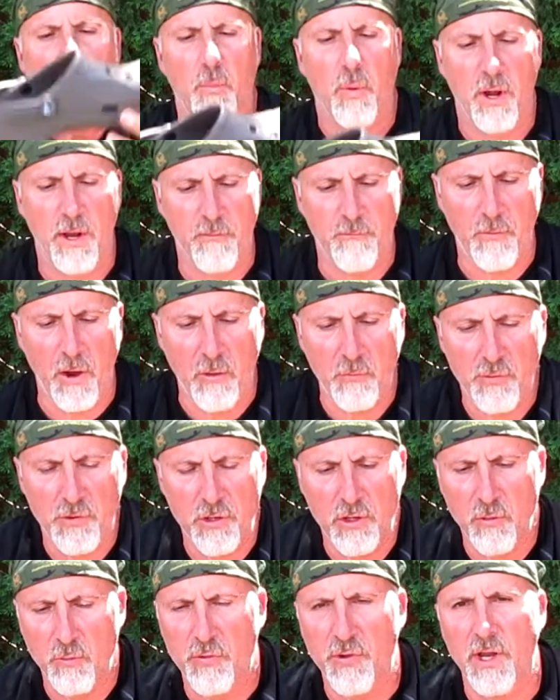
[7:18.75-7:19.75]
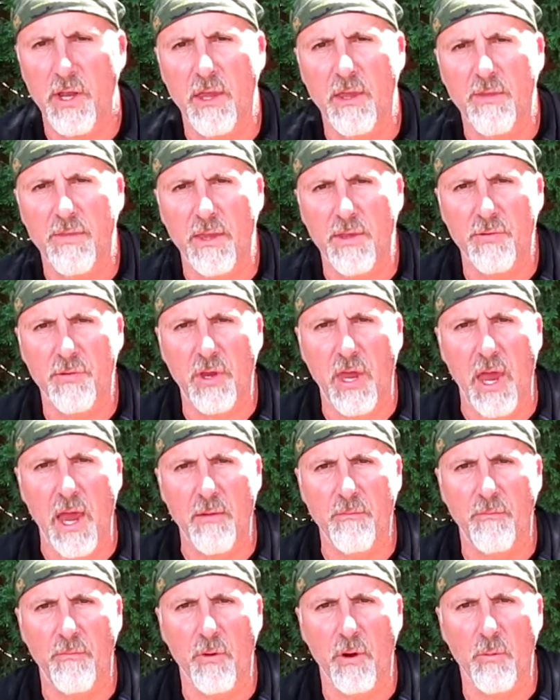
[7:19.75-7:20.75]
But if I was to use any of these
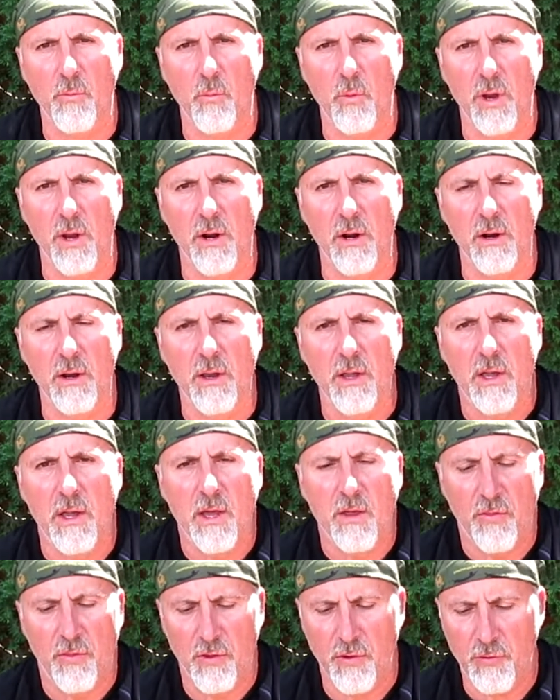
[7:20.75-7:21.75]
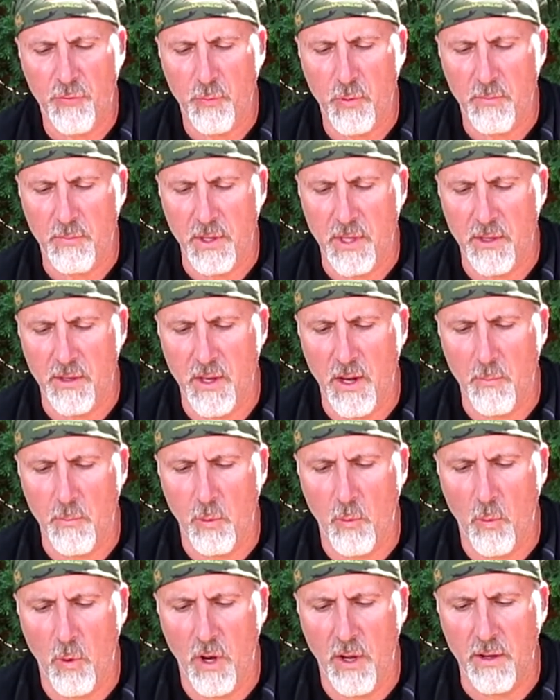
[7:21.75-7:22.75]
camp footwear, this would be the
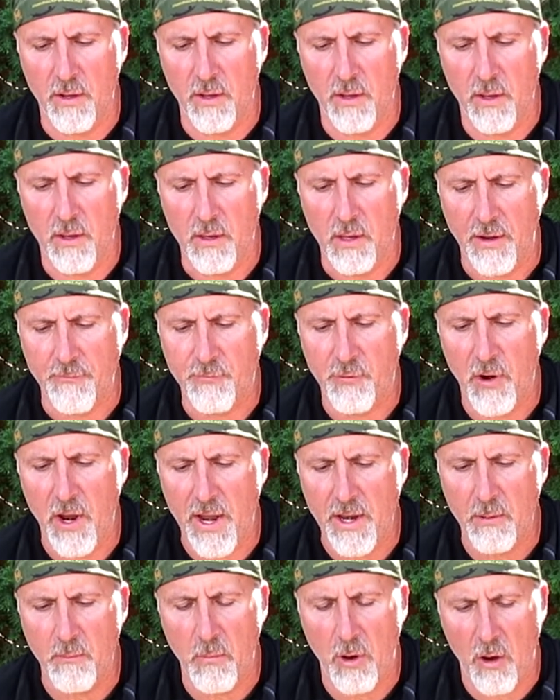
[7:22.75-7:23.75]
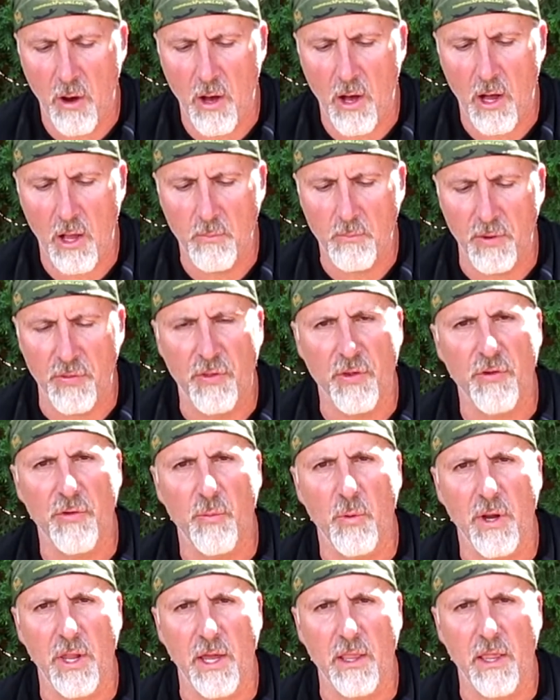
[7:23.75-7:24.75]
#1. I've tried them all, but this
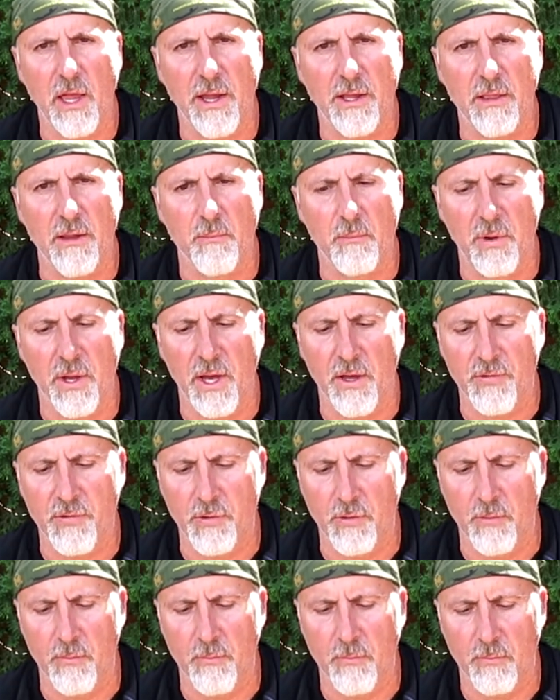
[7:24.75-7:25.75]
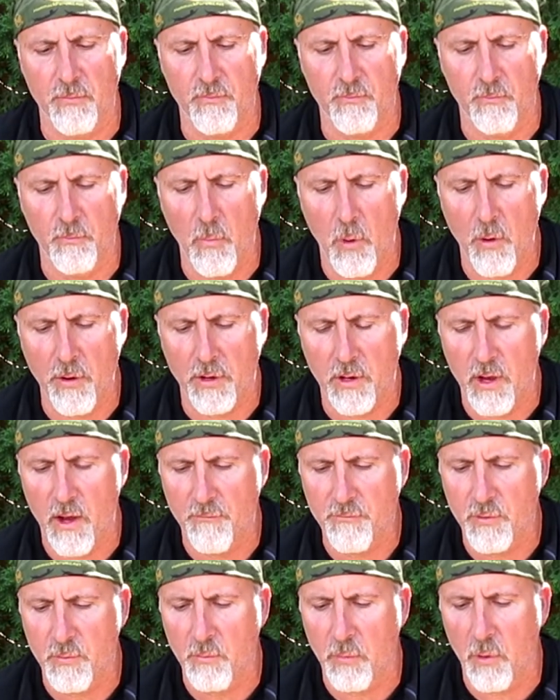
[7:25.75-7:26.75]
one I like the best. They're more
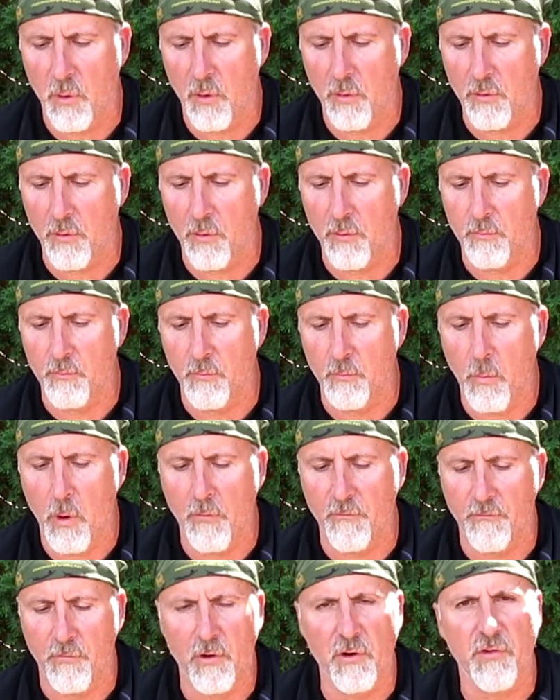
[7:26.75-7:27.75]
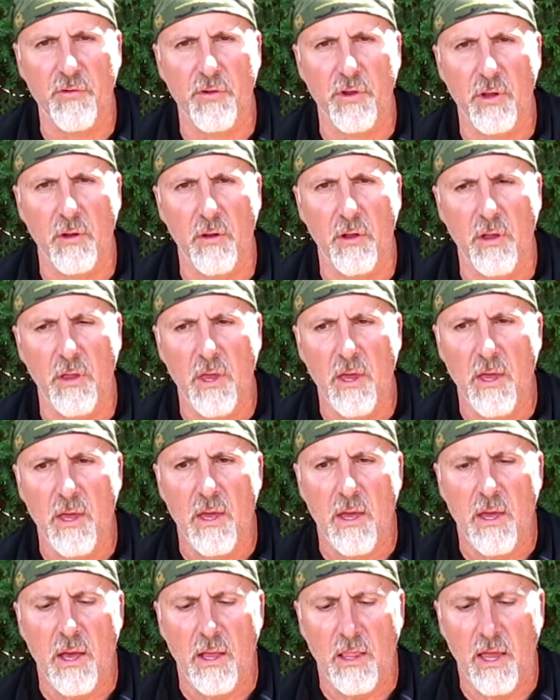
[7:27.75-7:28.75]
comfortable, they're more versatile.
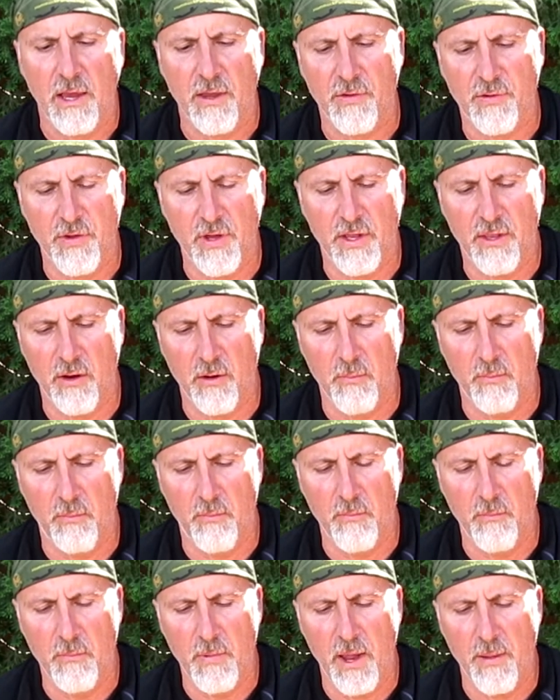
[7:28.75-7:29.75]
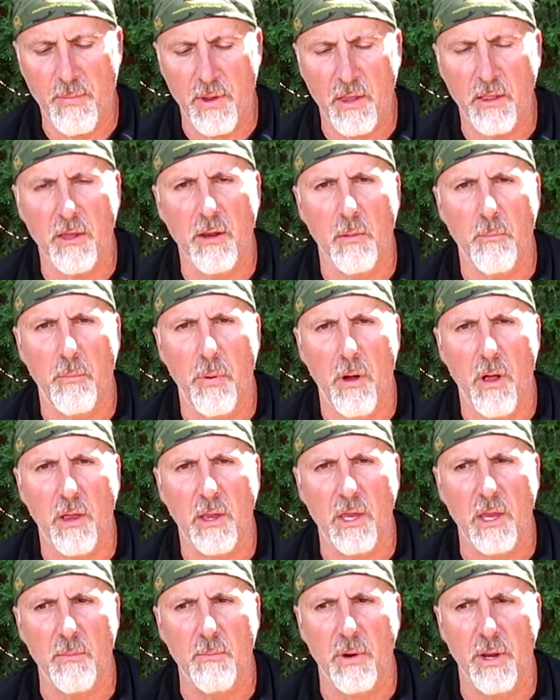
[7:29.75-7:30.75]
Like I said, they're maybe a little
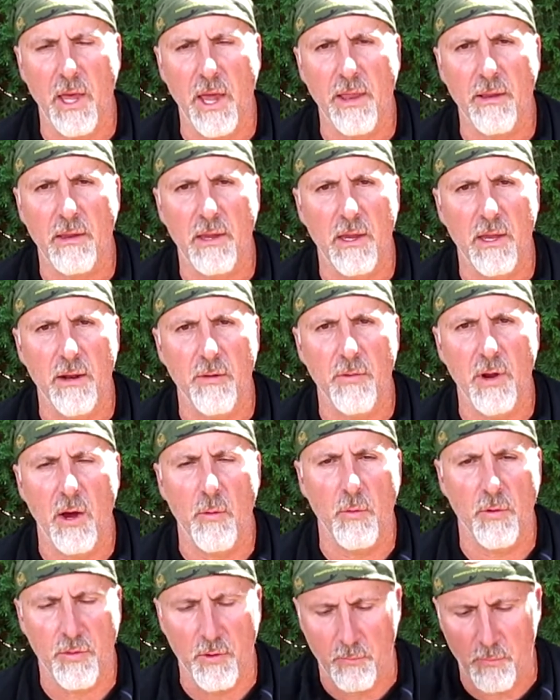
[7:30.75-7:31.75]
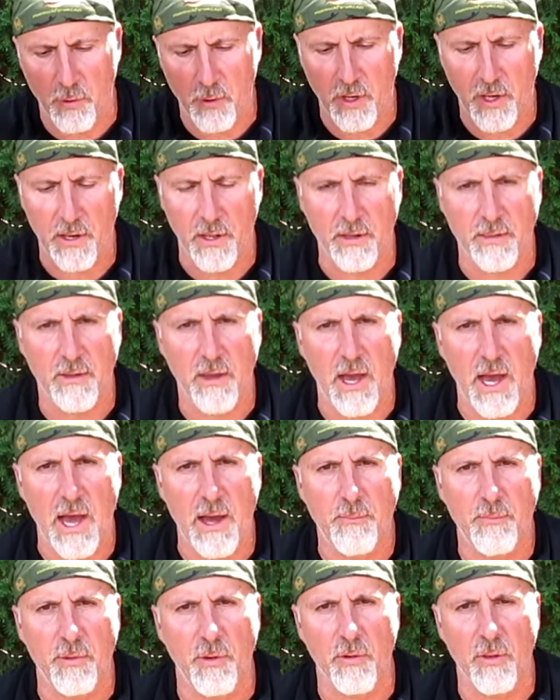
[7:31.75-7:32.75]
bulky, but I get around with it putting on the
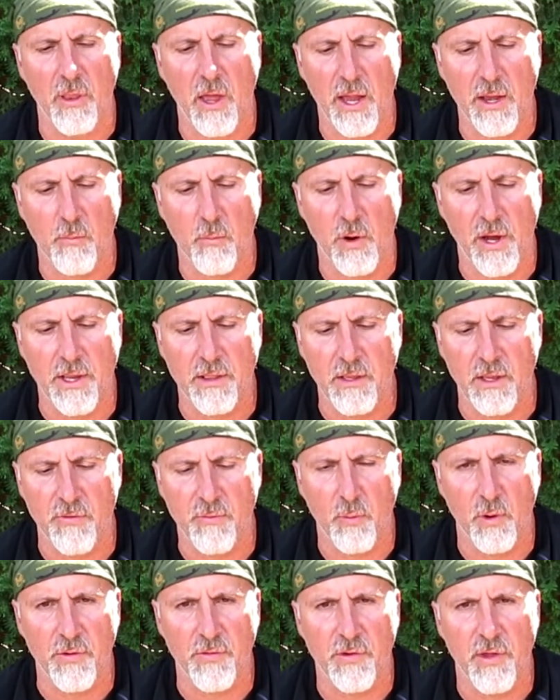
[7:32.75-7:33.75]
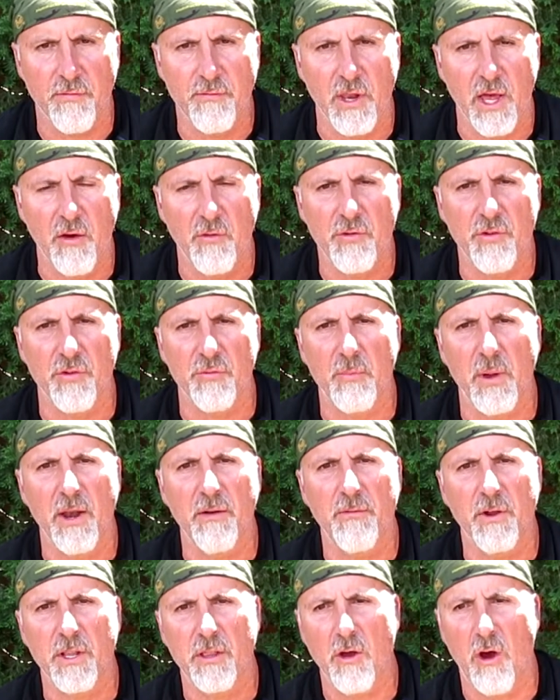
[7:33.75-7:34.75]
top. They're lightweight, these weigh 7 ounces. Matter
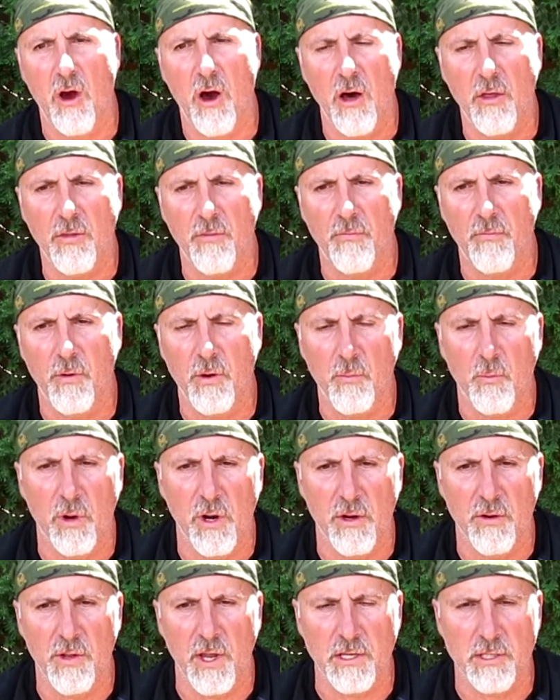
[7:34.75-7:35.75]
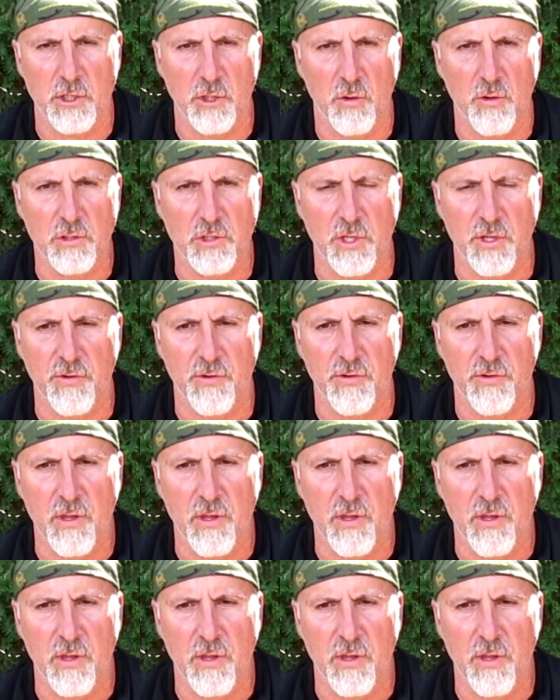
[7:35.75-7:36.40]
of fact, all the footwear that I showed you